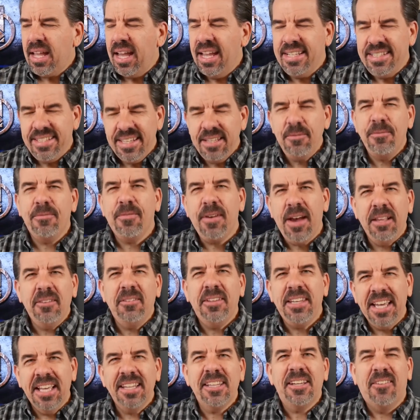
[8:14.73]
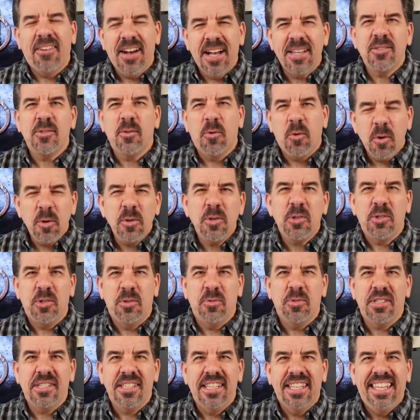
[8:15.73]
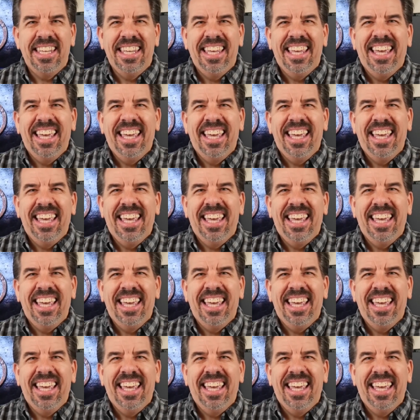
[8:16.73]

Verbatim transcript: I did finally get a glass of orange juice